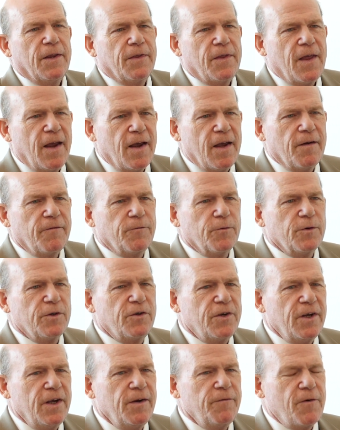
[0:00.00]
They have
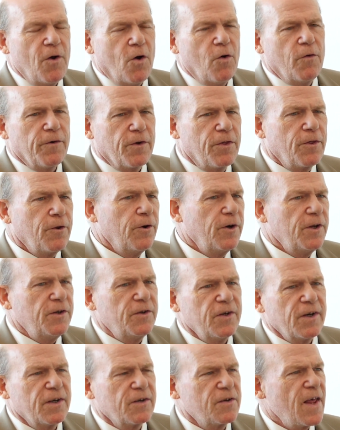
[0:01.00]
received over
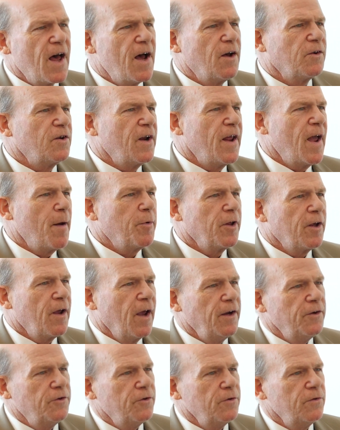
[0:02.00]
36,000
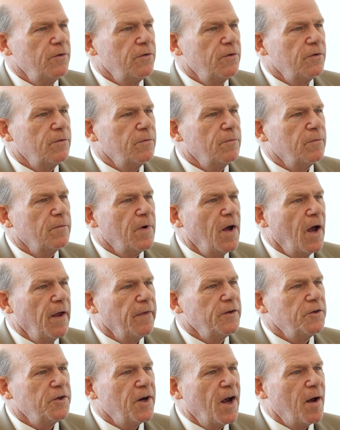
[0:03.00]
applications on
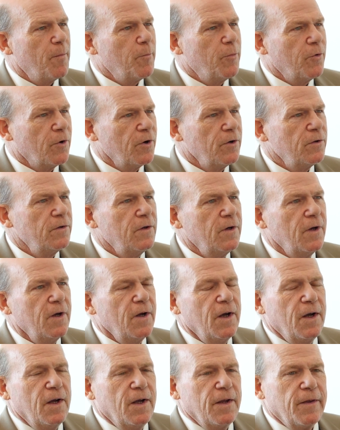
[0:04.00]
the job board.
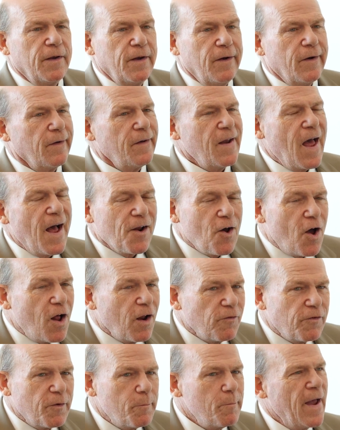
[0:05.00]
Not
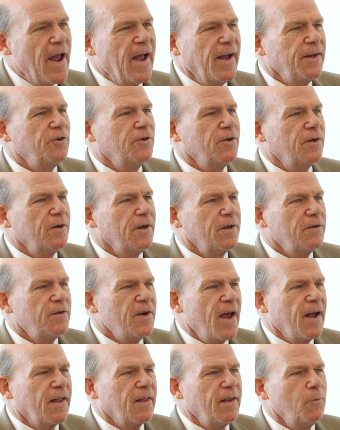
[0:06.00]
all of them match
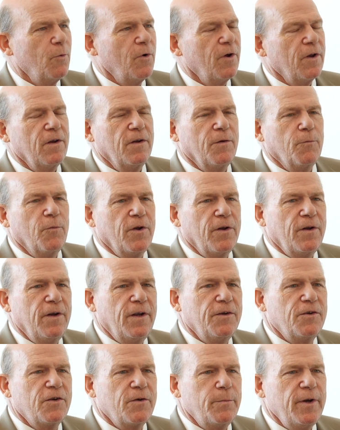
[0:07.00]
exactly what
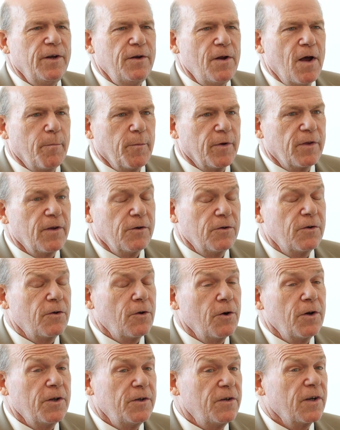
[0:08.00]
needs to be done, but there's
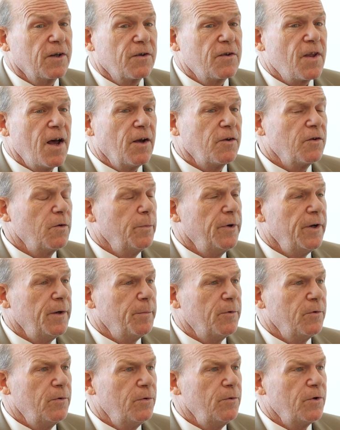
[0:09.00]
36,000
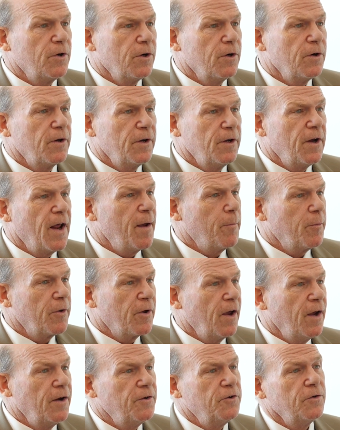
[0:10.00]
people who turned in
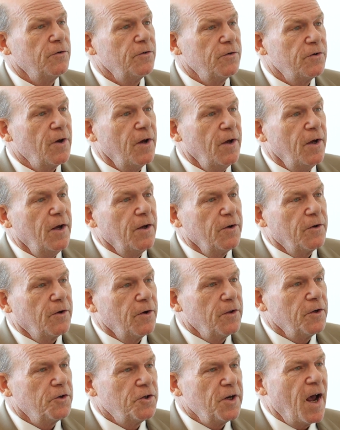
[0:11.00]
applications
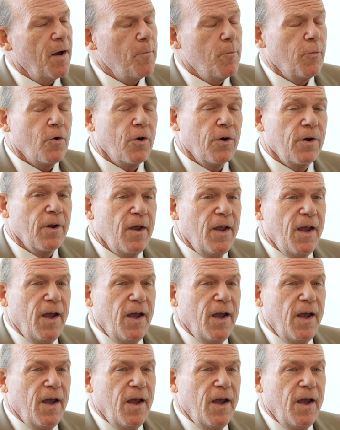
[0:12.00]
to the job board.